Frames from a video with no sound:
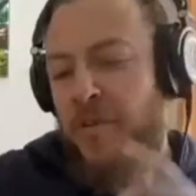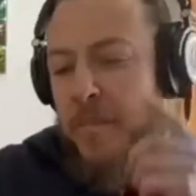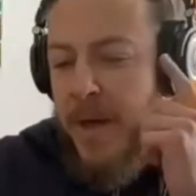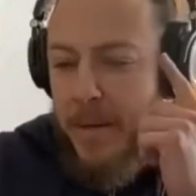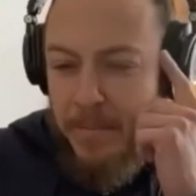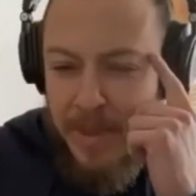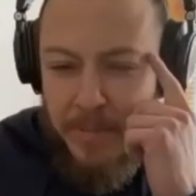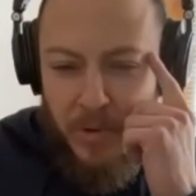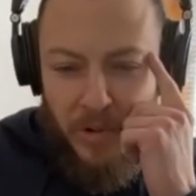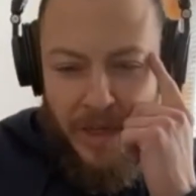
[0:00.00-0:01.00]
met
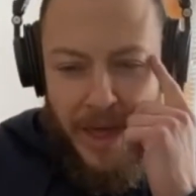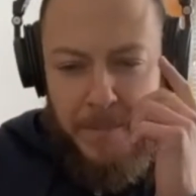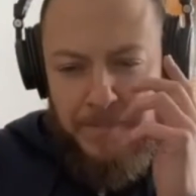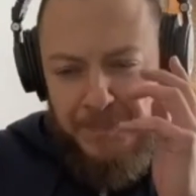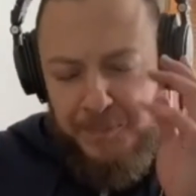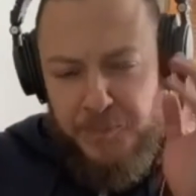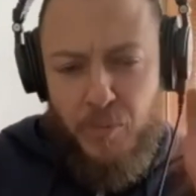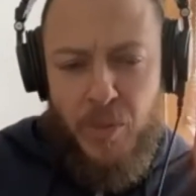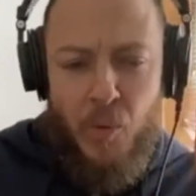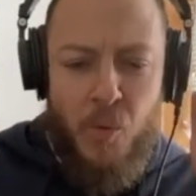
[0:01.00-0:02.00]
people that
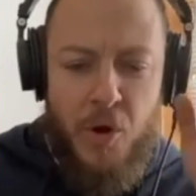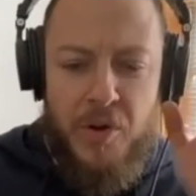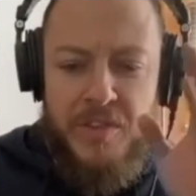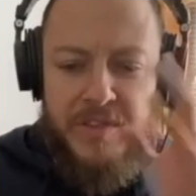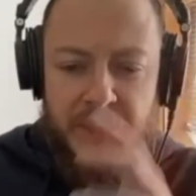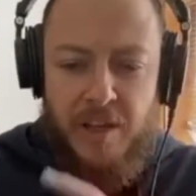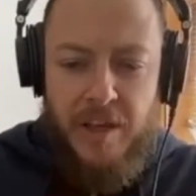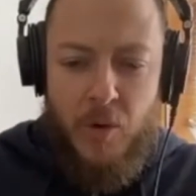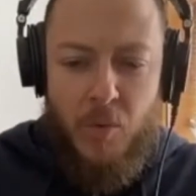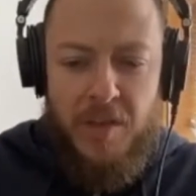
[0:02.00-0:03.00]
were in
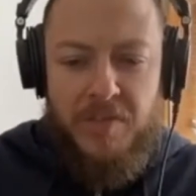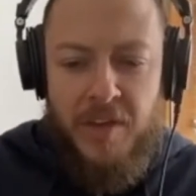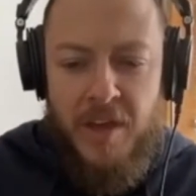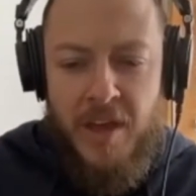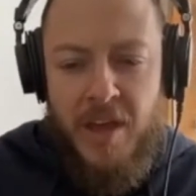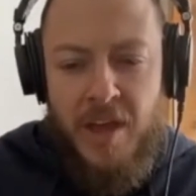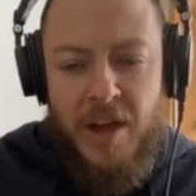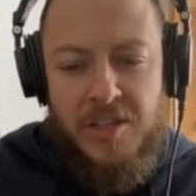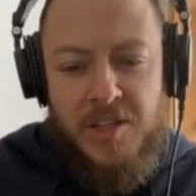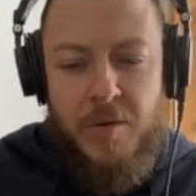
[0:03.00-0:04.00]
dealing with
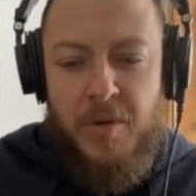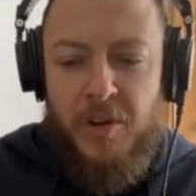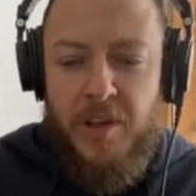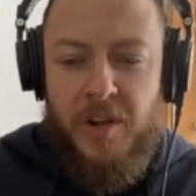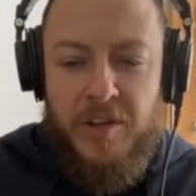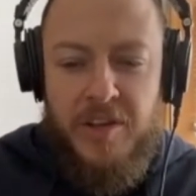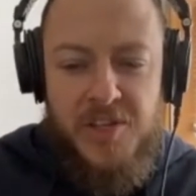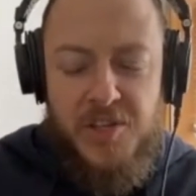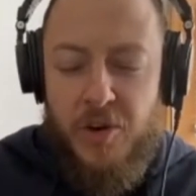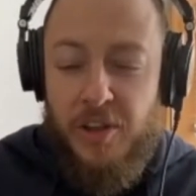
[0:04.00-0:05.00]
a terminal
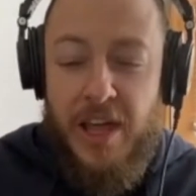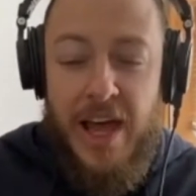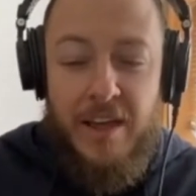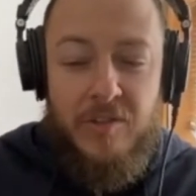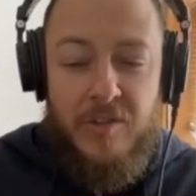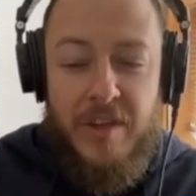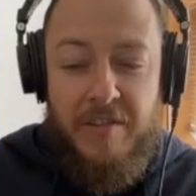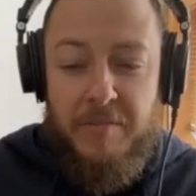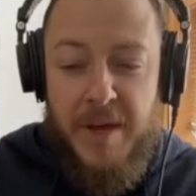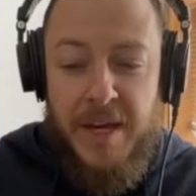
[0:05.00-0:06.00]
illness or lying on their
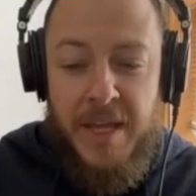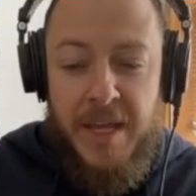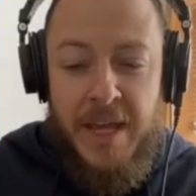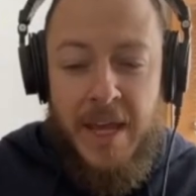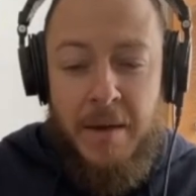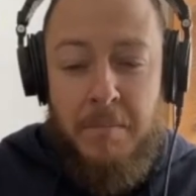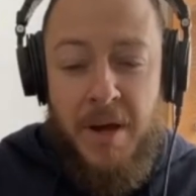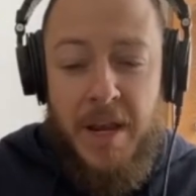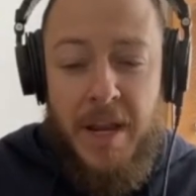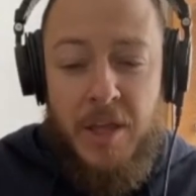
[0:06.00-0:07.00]
deathbed,
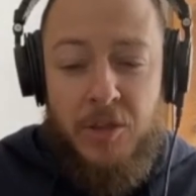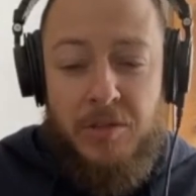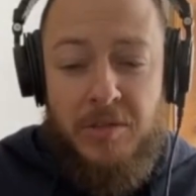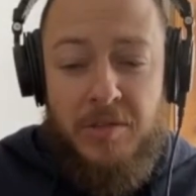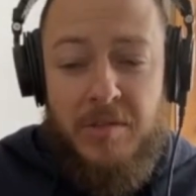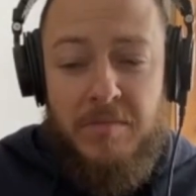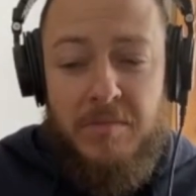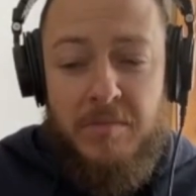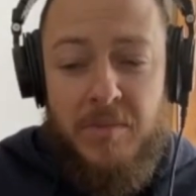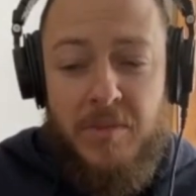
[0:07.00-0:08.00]
but
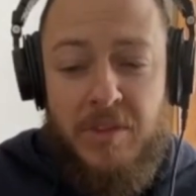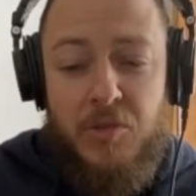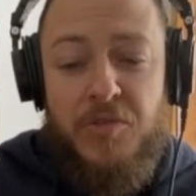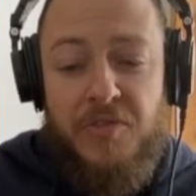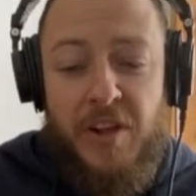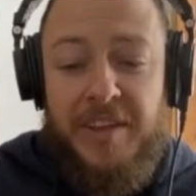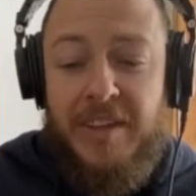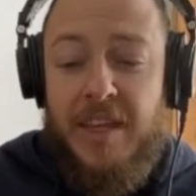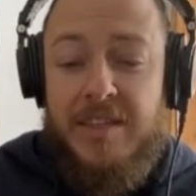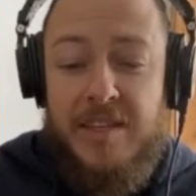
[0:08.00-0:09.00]
you felt that
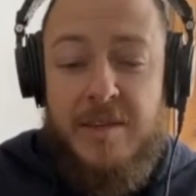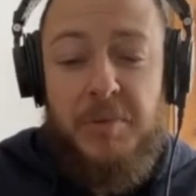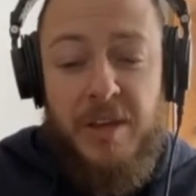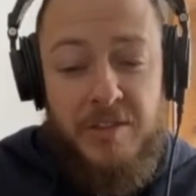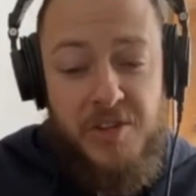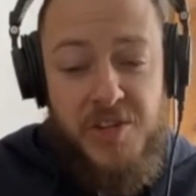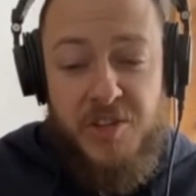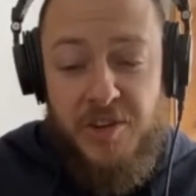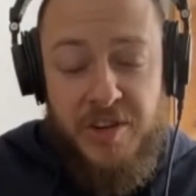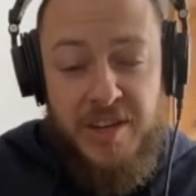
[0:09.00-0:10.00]
they deeply
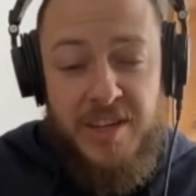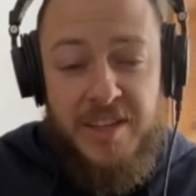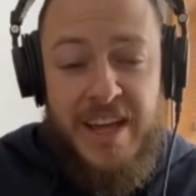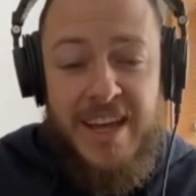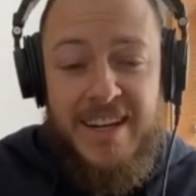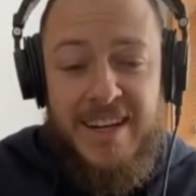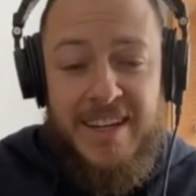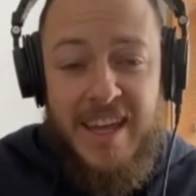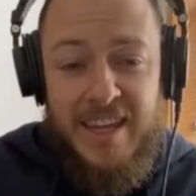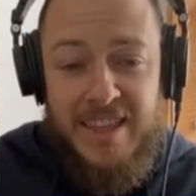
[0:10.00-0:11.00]
understood that
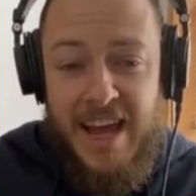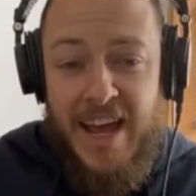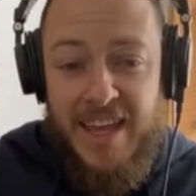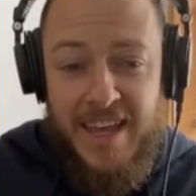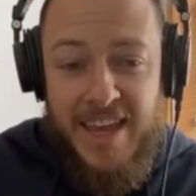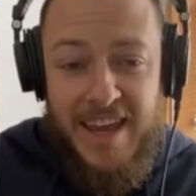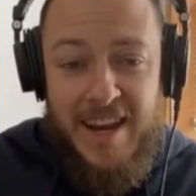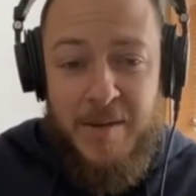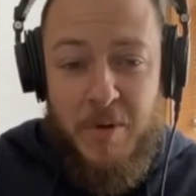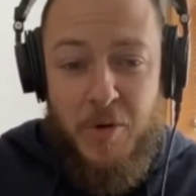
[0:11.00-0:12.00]
they can die at
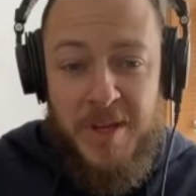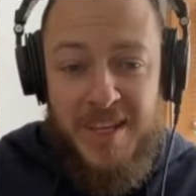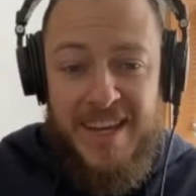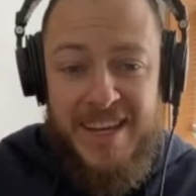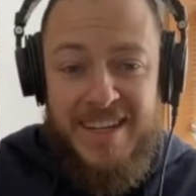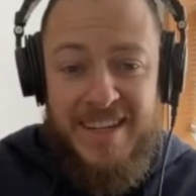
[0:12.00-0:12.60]
any moment, that